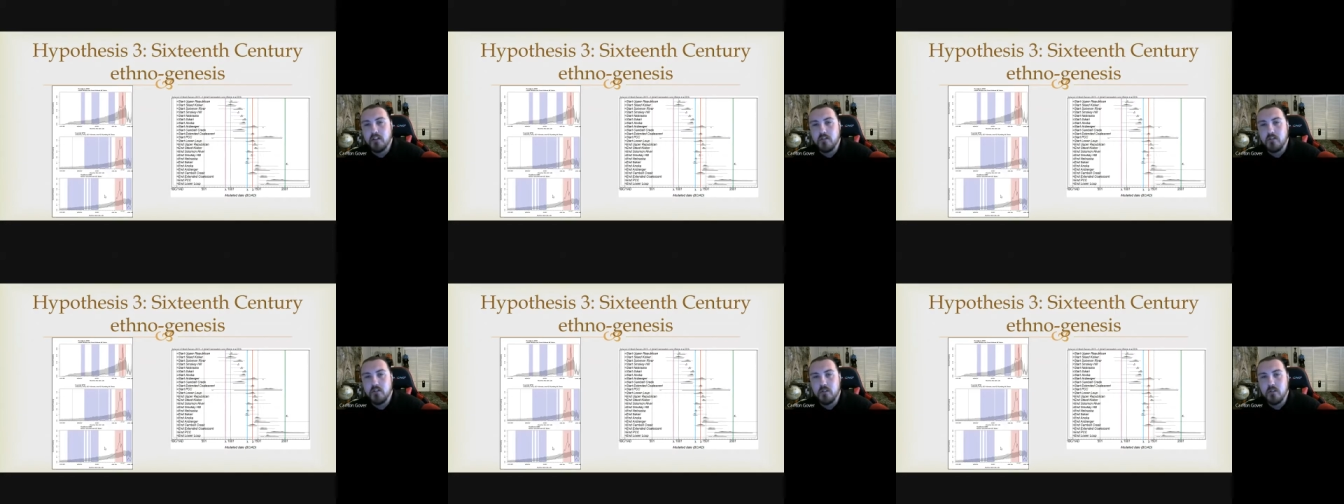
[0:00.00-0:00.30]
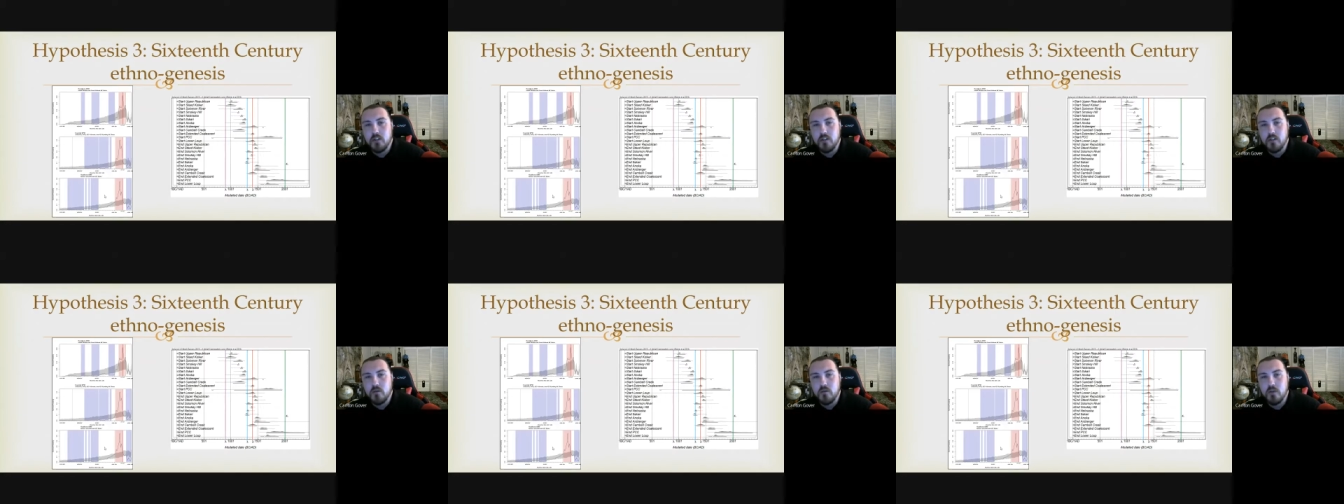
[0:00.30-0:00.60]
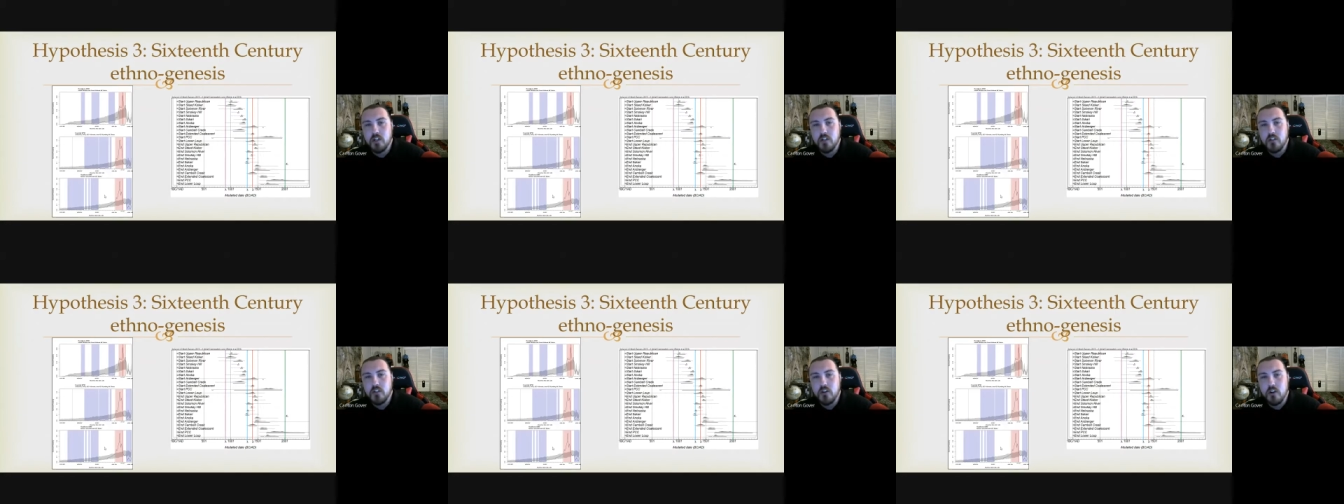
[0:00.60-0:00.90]
of doing this
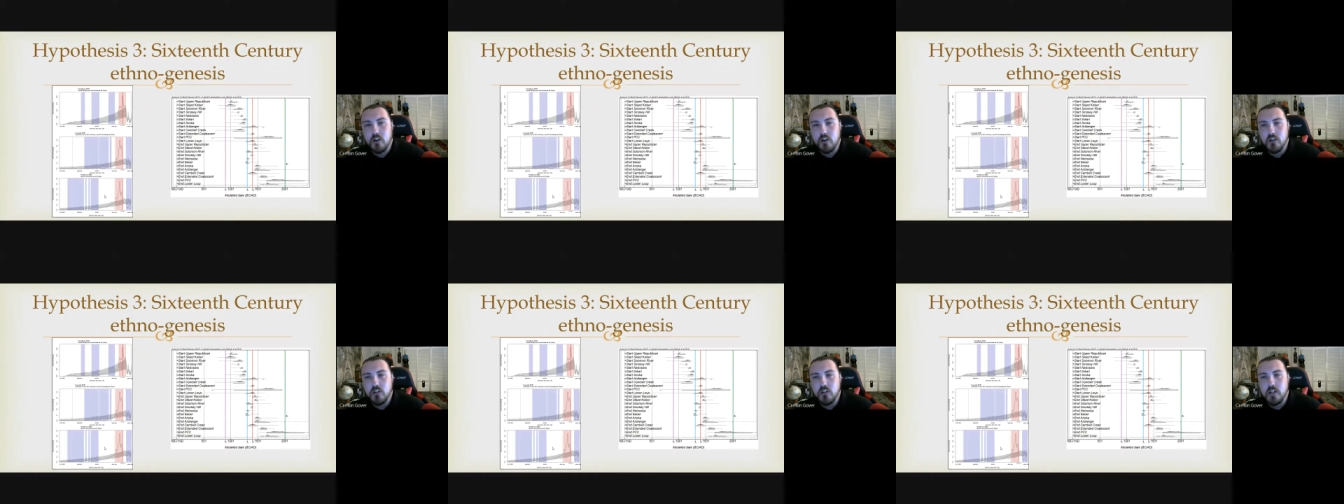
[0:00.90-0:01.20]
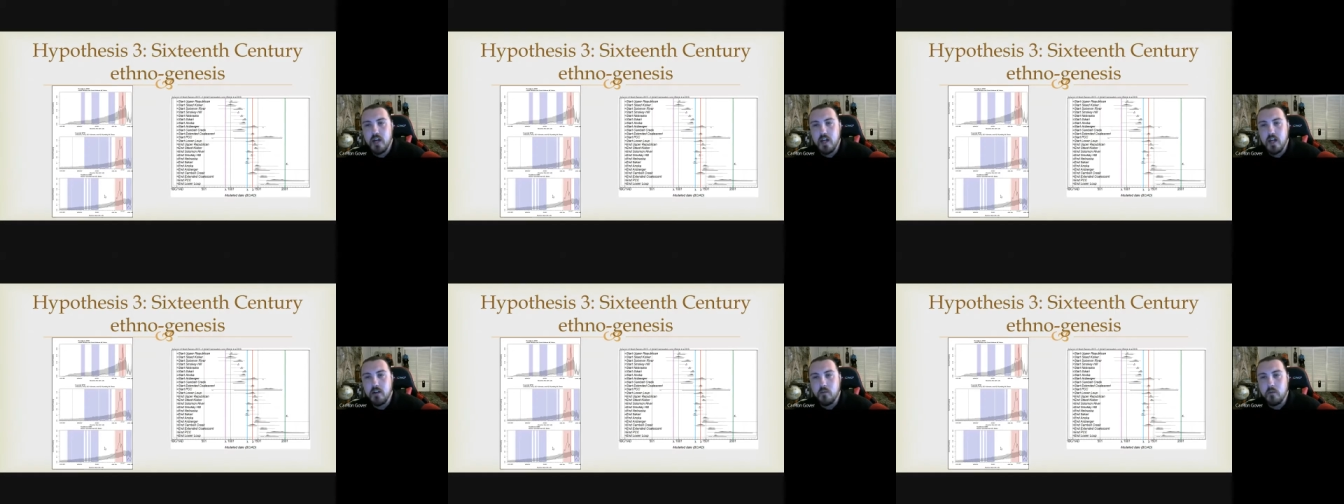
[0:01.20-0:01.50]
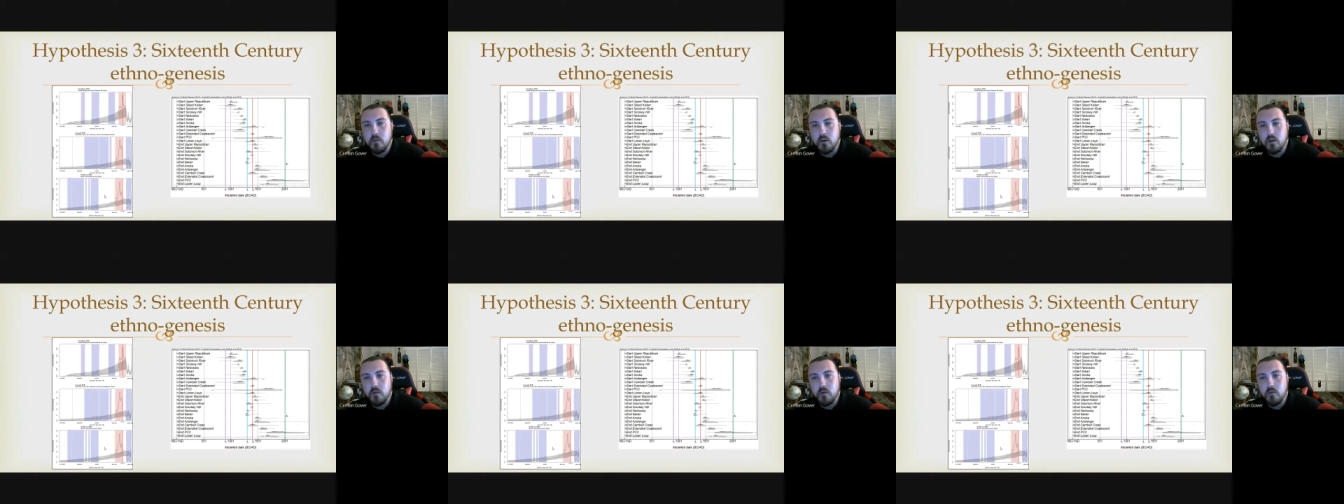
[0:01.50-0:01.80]
research that
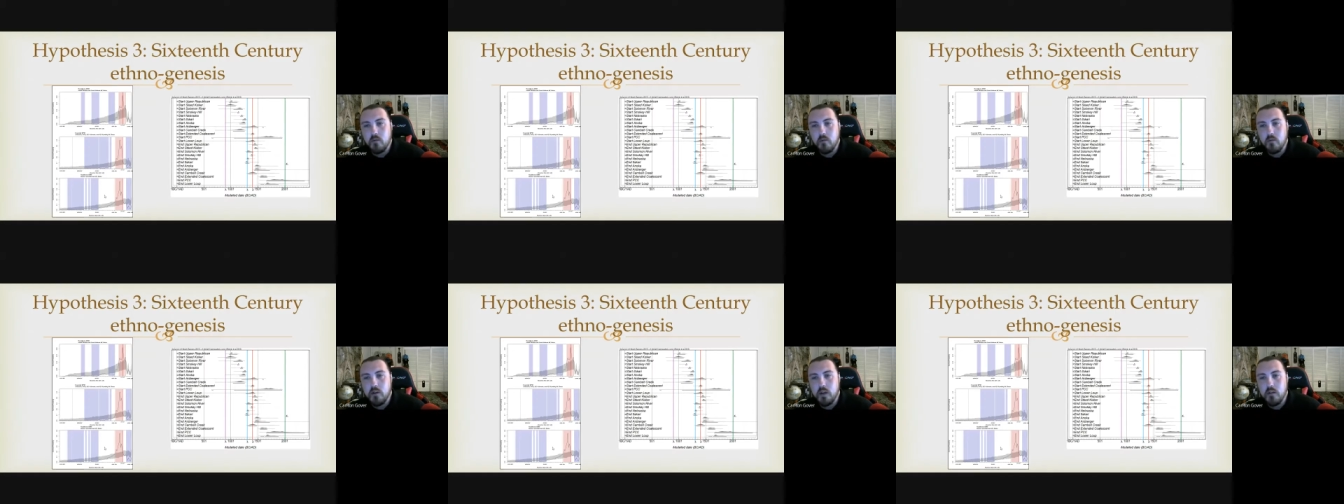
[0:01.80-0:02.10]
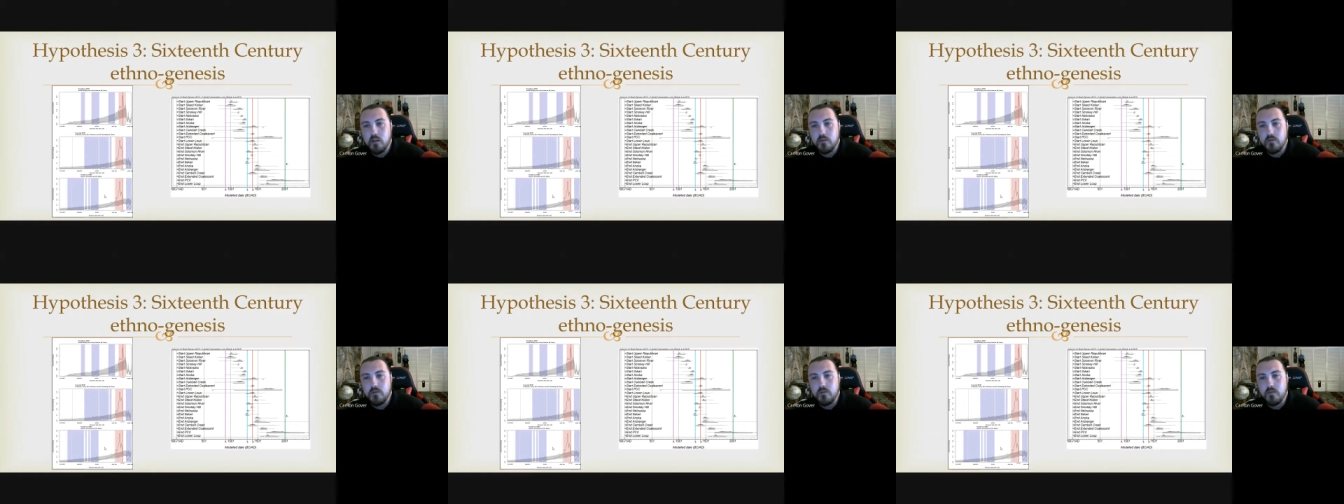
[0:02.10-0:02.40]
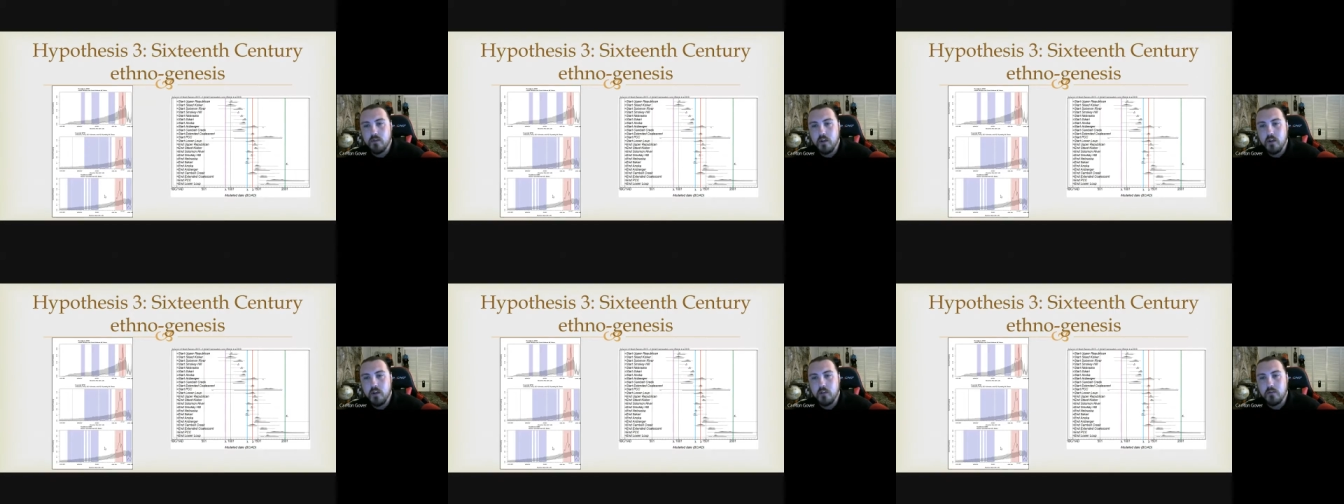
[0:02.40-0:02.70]
we're if
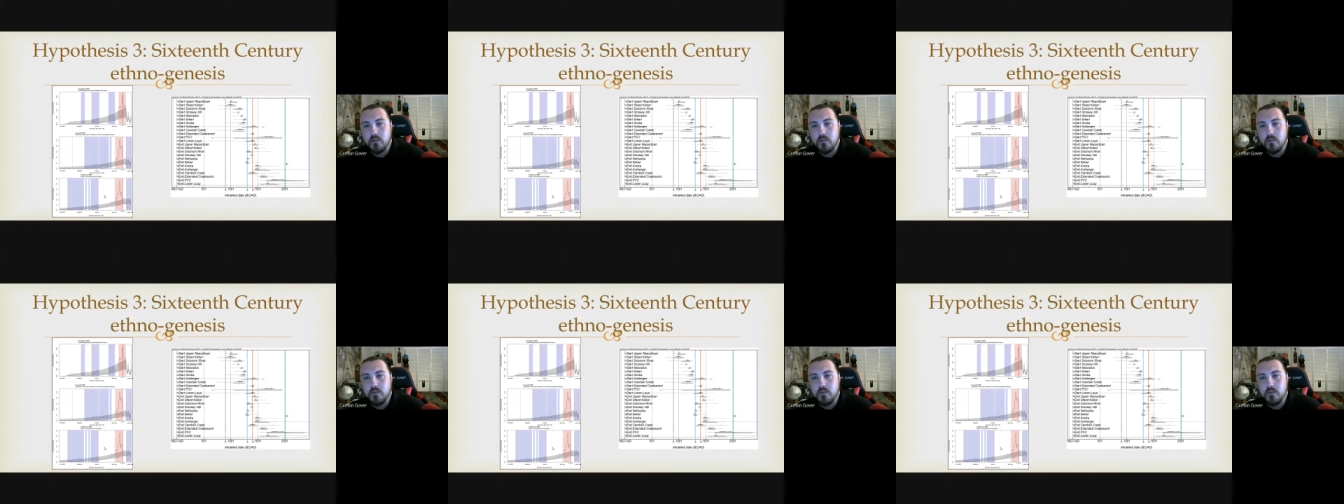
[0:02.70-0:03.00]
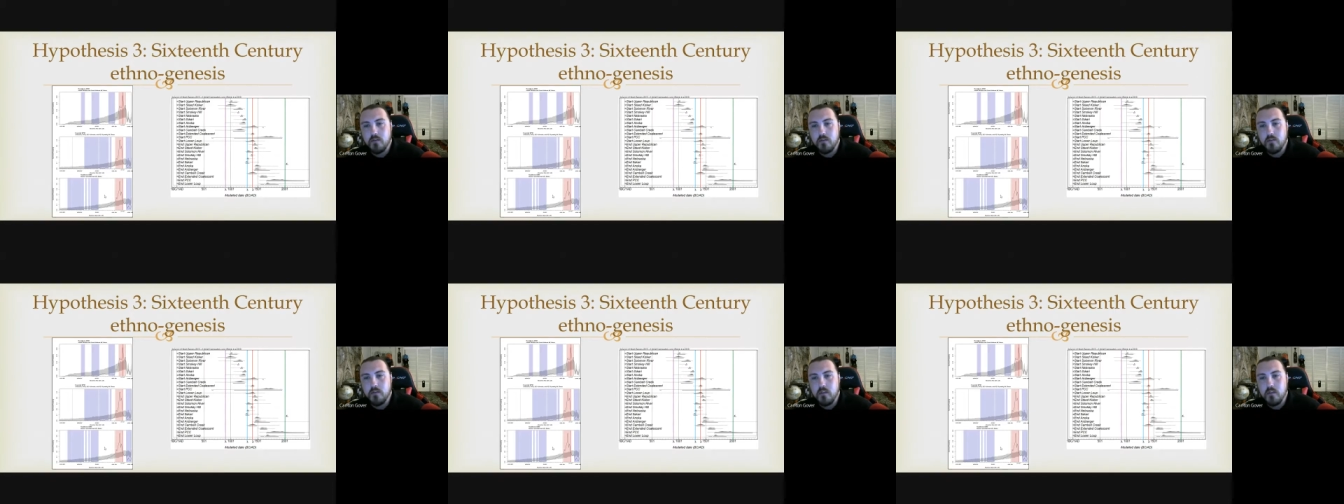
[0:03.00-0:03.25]
if